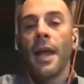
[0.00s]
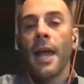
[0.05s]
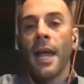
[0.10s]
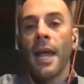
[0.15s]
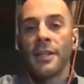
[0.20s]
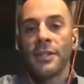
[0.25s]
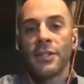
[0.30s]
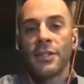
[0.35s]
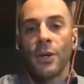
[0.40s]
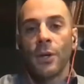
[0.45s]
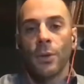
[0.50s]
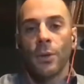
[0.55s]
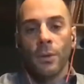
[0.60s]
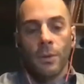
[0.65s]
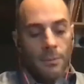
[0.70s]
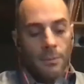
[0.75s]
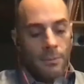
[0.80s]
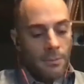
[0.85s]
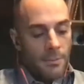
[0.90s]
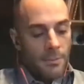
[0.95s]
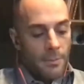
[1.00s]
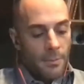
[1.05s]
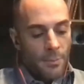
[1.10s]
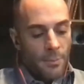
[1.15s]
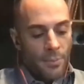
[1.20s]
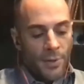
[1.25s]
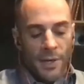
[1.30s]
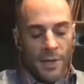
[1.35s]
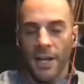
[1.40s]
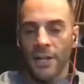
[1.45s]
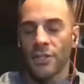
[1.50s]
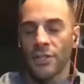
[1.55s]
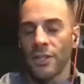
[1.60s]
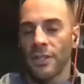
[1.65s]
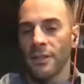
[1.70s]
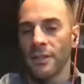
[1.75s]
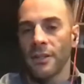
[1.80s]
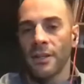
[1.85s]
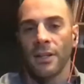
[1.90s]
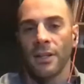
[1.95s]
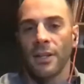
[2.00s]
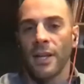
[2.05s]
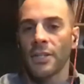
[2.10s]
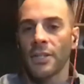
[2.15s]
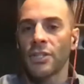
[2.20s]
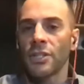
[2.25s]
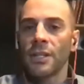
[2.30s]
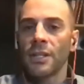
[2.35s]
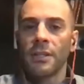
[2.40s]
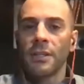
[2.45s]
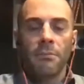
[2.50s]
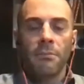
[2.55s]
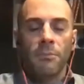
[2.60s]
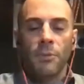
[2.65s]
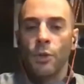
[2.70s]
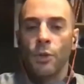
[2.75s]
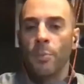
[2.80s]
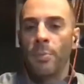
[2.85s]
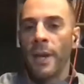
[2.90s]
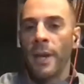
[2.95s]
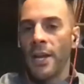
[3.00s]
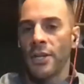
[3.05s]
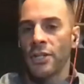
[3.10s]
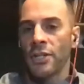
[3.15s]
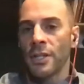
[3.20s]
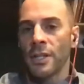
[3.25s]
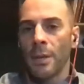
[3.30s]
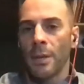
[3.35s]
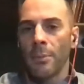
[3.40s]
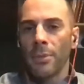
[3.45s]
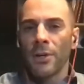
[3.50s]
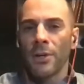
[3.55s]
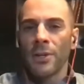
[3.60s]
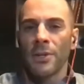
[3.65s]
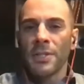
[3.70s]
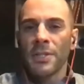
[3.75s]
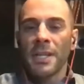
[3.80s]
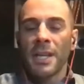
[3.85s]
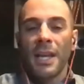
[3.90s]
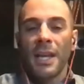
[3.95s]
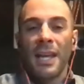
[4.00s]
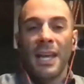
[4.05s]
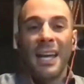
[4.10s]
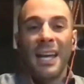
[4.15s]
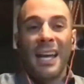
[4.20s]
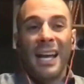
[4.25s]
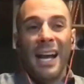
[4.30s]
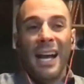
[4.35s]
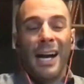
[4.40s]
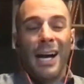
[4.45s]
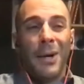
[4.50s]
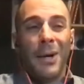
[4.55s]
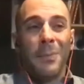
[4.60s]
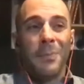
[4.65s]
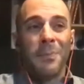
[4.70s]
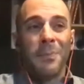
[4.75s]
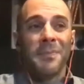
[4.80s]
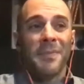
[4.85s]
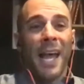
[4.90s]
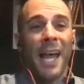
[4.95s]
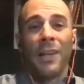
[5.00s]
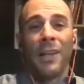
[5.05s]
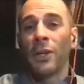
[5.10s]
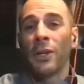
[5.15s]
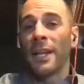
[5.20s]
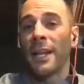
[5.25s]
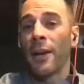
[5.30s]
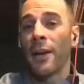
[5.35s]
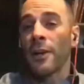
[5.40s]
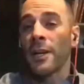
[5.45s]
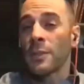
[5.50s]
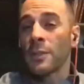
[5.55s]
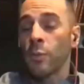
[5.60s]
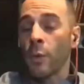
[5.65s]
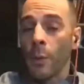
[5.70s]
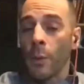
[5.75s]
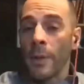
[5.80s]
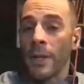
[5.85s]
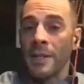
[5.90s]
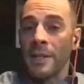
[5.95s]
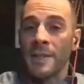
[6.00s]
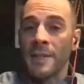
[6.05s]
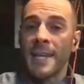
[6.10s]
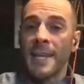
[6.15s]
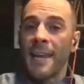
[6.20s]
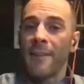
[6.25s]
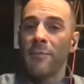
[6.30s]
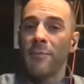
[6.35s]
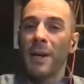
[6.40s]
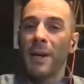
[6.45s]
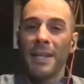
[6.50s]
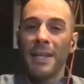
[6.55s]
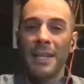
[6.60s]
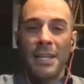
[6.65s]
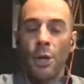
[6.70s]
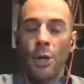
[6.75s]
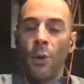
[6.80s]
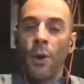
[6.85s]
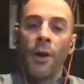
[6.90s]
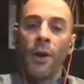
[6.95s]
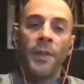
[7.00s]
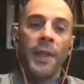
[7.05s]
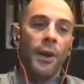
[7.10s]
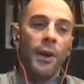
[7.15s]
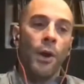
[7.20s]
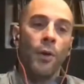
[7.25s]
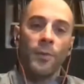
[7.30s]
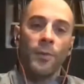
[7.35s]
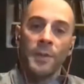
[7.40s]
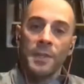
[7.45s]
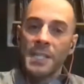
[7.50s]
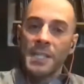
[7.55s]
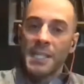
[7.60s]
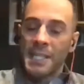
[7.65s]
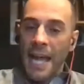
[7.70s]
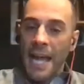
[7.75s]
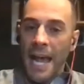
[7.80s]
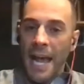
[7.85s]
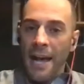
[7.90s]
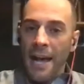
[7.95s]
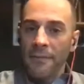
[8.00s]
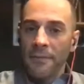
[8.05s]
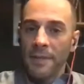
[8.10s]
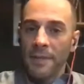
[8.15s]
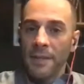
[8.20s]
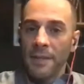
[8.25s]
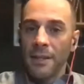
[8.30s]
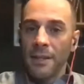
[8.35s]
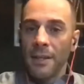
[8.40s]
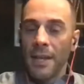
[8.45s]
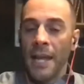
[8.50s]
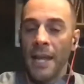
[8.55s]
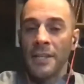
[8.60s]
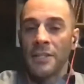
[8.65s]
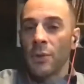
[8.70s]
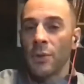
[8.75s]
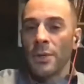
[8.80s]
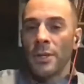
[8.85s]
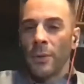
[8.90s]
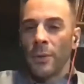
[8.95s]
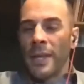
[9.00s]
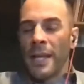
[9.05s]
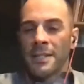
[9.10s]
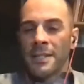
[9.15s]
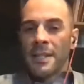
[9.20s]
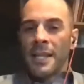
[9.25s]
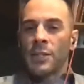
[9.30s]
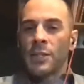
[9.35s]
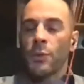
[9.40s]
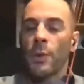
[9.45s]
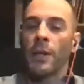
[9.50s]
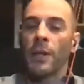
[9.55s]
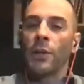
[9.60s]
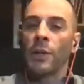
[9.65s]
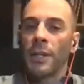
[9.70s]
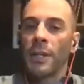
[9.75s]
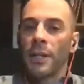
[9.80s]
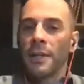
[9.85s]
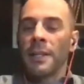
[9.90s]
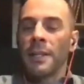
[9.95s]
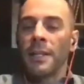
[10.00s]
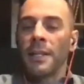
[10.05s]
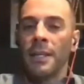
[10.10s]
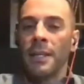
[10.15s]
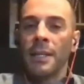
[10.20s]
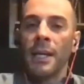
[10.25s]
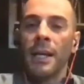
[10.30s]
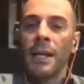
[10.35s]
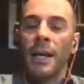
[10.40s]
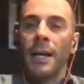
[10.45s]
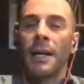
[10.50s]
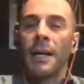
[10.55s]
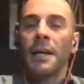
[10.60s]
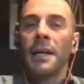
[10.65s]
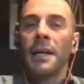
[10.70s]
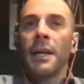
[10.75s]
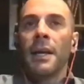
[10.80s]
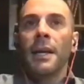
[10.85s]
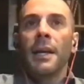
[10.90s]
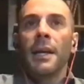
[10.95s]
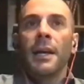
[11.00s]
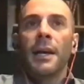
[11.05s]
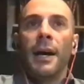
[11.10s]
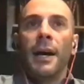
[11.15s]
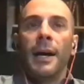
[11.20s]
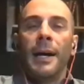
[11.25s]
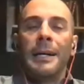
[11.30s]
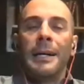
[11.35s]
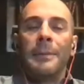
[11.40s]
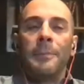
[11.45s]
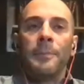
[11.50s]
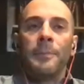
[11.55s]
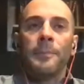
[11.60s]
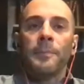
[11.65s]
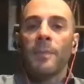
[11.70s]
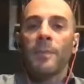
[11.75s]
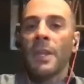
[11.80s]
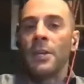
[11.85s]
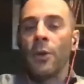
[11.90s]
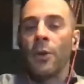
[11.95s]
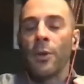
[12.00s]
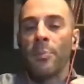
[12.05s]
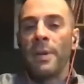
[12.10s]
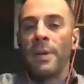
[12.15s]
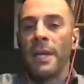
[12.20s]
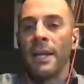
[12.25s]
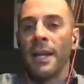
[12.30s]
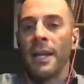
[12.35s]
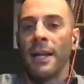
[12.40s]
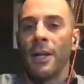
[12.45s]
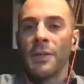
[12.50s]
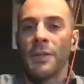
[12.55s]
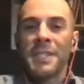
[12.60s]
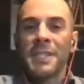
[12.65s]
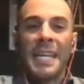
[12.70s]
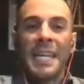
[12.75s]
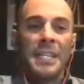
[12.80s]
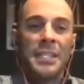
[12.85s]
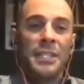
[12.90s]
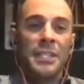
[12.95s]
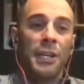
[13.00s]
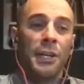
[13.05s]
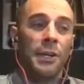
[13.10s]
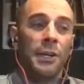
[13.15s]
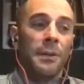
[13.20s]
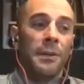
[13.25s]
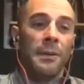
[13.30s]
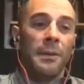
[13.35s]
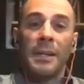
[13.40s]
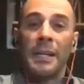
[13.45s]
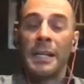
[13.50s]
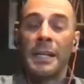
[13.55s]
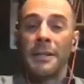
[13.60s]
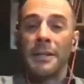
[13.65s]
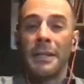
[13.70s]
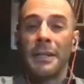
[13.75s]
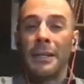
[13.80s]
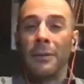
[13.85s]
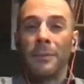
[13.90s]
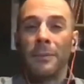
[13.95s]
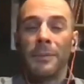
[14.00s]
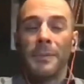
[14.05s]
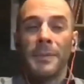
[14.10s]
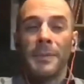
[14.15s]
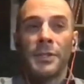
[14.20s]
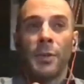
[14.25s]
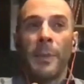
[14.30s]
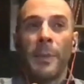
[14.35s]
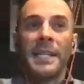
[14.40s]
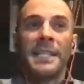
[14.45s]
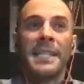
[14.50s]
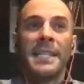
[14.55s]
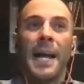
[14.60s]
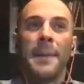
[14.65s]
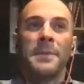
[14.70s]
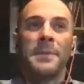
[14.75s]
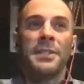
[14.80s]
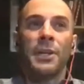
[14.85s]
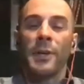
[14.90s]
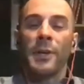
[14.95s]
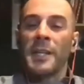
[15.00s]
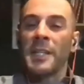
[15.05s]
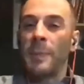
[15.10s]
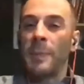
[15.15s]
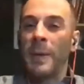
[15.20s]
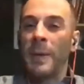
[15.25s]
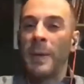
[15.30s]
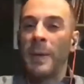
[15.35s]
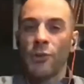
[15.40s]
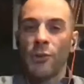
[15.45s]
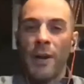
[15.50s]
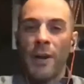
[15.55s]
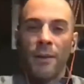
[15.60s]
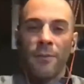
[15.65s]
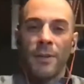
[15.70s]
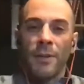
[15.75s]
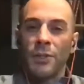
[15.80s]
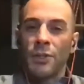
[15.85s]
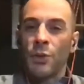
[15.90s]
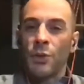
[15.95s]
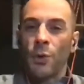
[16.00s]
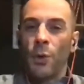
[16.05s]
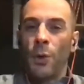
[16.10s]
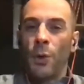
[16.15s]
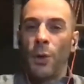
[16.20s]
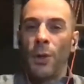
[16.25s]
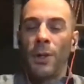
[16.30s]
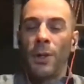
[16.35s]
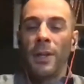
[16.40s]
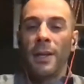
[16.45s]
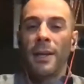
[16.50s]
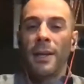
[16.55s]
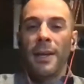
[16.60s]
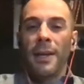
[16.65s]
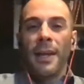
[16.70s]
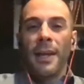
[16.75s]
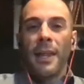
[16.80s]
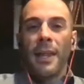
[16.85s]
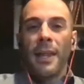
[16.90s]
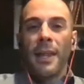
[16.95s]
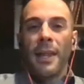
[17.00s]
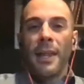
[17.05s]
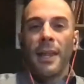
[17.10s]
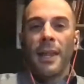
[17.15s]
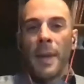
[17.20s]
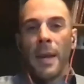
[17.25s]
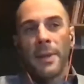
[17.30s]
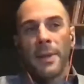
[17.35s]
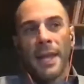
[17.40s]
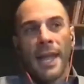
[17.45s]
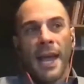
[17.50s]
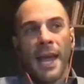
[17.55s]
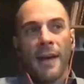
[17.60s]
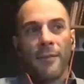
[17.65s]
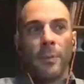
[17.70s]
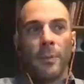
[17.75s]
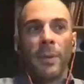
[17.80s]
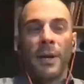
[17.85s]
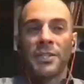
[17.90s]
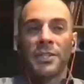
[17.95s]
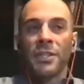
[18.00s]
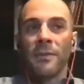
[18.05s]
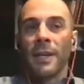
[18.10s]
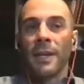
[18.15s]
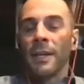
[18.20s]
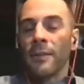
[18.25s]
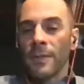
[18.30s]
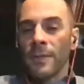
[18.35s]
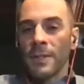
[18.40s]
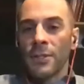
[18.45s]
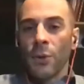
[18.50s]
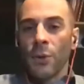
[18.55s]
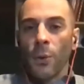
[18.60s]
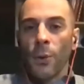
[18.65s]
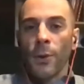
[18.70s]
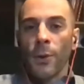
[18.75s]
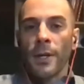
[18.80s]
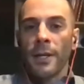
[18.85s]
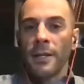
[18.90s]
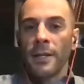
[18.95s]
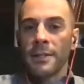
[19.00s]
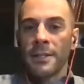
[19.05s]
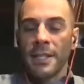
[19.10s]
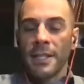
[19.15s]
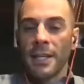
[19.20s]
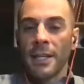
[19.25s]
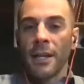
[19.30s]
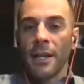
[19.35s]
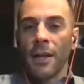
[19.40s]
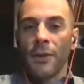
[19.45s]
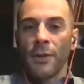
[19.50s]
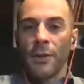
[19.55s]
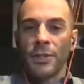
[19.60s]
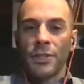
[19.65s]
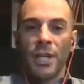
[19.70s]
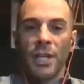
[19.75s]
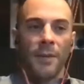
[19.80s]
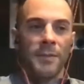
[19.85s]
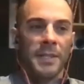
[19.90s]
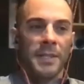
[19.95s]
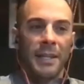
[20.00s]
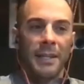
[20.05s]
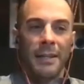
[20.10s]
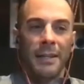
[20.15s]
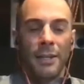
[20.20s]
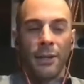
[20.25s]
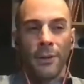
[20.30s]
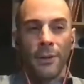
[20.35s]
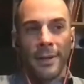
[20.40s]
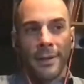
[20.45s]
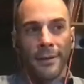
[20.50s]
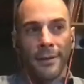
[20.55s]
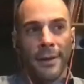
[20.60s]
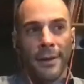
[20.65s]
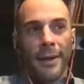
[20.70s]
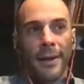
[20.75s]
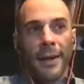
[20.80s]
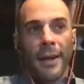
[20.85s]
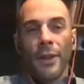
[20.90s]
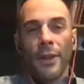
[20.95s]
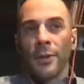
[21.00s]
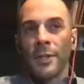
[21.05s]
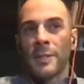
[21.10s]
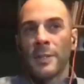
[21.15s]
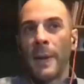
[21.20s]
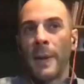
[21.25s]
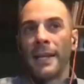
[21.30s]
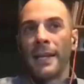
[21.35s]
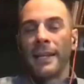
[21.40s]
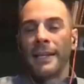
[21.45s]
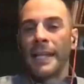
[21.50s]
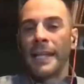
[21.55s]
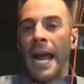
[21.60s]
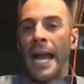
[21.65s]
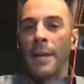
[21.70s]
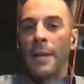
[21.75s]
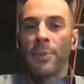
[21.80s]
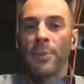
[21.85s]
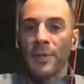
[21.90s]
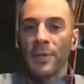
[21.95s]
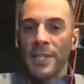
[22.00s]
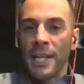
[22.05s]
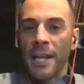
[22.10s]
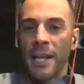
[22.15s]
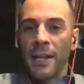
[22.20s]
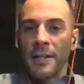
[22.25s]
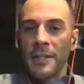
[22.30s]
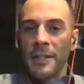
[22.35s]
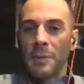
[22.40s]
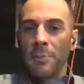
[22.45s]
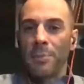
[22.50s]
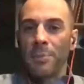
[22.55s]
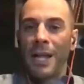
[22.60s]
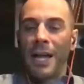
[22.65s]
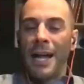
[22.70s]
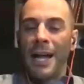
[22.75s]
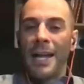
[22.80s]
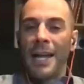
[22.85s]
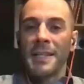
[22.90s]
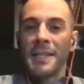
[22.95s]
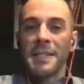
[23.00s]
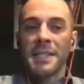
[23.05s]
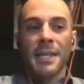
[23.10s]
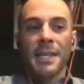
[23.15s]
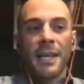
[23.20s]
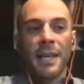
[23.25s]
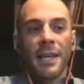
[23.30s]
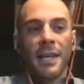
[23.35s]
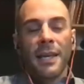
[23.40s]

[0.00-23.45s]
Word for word: And so production, collection, new patient numbers, um, I look at areas where we can save money. You know, are they overstaffed? And so, mm-hmm. you know, mm-hmm. that's that's where I look at the uh, um, you know the P and Ls. Is there is, you know so many times their expenses are out of control. Maybe they have a bunch of inventory sitting on their shelves, and you know they they're spending nine percent on supplies.